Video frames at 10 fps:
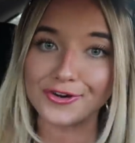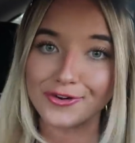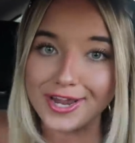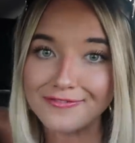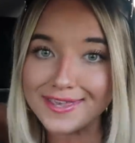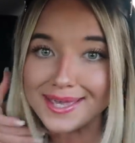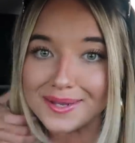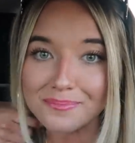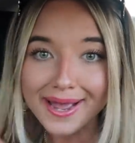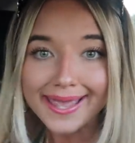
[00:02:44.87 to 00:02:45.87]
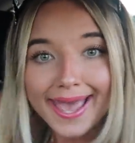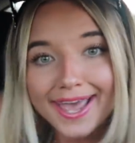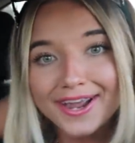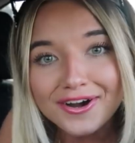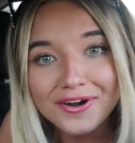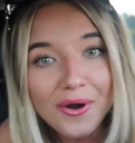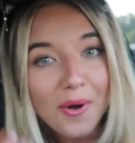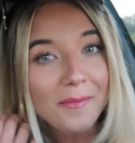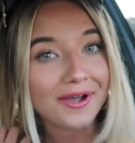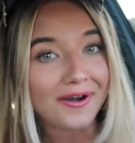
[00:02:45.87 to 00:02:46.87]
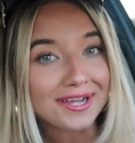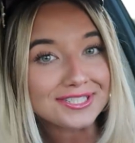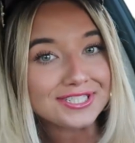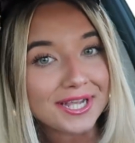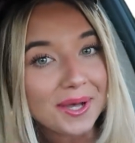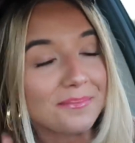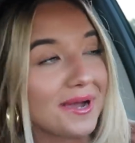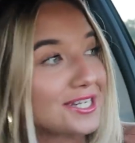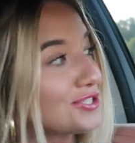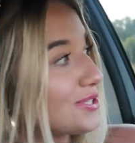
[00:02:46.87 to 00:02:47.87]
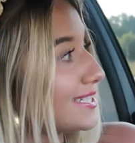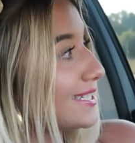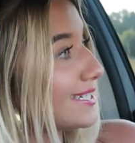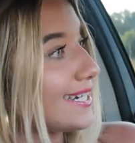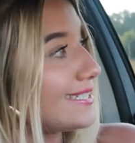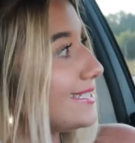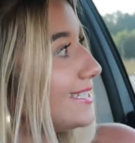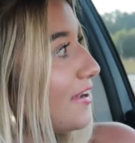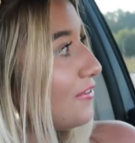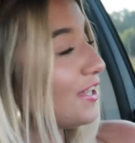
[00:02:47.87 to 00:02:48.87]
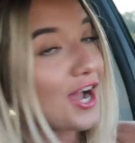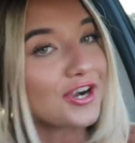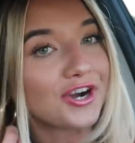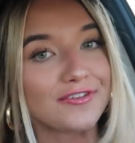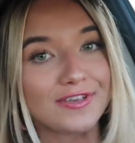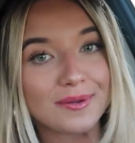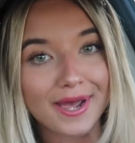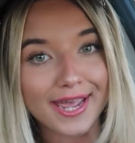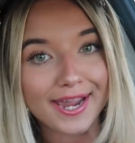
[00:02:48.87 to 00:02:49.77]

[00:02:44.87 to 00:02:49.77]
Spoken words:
gravy in my hair. Oh my gosh, yep, I sure did. I definitely got gravy in my